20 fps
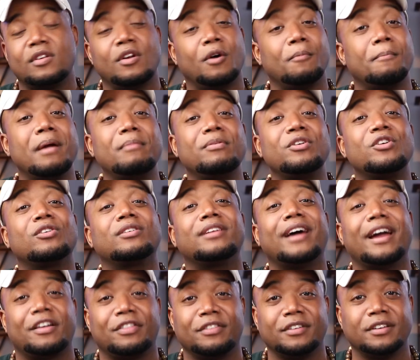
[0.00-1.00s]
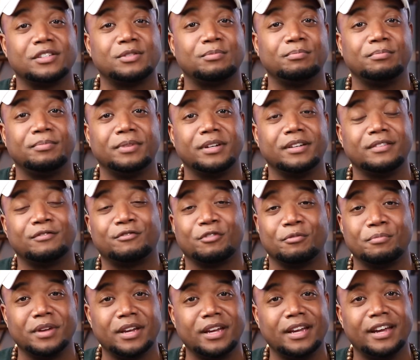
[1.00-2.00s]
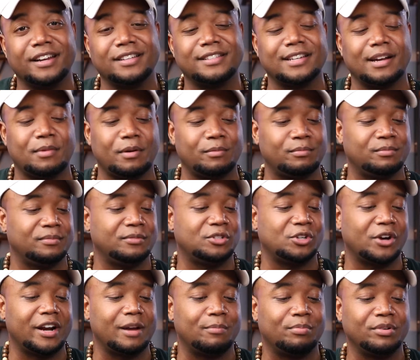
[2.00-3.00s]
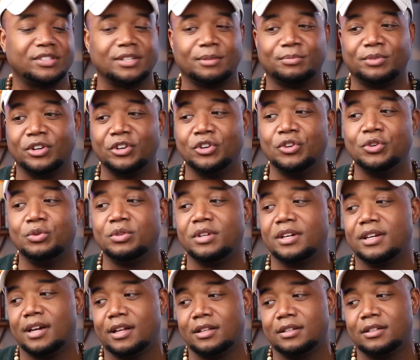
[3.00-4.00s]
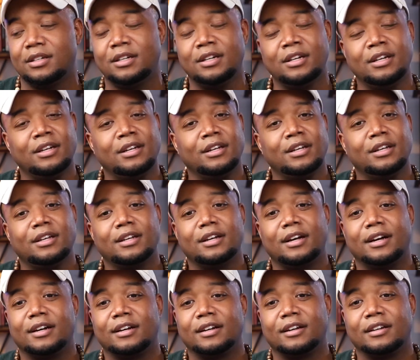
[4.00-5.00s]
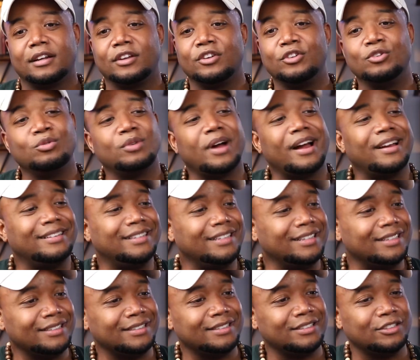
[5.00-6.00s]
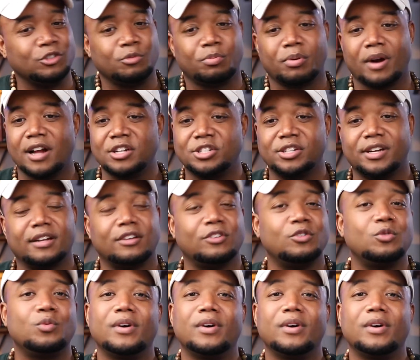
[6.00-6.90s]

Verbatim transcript: You know, maybe you're like this, but for me, anytime I'm trying to put something new together, a new idea, a new project, new